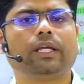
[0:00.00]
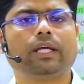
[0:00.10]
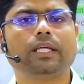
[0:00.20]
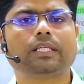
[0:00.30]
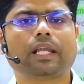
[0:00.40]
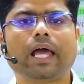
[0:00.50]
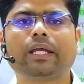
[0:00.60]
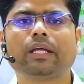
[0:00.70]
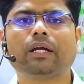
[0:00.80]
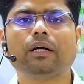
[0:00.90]
is
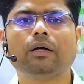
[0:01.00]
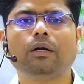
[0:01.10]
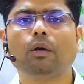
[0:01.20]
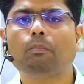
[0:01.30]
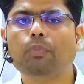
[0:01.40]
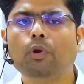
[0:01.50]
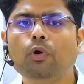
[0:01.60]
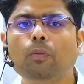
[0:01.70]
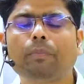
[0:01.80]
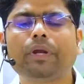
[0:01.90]
like a
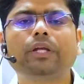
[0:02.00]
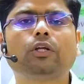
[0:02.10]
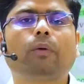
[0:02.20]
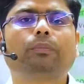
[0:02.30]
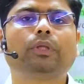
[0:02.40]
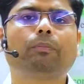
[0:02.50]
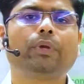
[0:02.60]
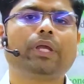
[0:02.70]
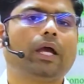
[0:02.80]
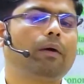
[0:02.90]
blueprint of the
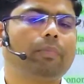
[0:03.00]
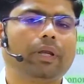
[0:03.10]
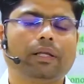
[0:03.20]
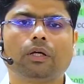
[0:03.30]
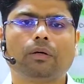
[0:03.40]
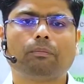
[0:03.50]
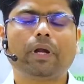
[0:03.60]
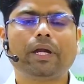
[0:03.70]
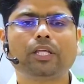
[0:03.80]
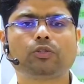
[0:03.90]
preamble.
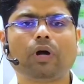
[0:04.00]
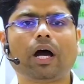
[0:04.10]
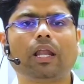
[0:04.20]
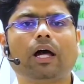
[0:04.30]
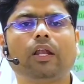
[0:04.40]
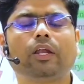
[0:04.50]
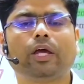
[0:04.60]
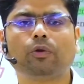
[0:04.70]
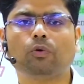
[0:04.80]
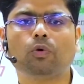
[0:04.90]
Pandit Jawaharlal
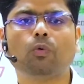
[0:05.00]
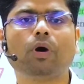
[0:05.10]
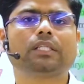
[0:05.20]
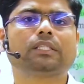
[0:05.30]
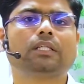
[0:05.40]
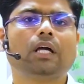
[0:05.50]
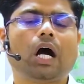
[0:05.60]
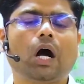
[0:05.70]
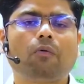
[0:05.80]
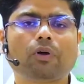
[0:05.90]
Nehru, who was
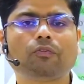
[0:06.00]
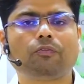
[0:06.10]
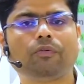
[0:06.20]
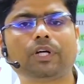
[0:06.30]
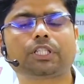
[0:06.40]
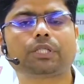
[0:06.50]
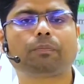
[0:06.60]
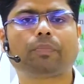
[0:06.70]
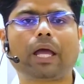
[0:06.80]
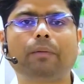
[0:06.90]
our first
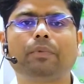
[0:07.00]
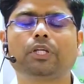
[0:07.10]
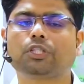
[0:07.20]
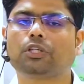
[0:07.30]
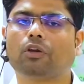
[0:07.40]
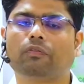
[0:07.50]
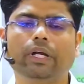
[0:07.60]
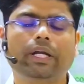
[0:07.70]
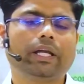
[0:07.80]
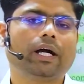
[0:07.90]
Prime Minister of
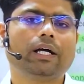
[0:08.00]
India,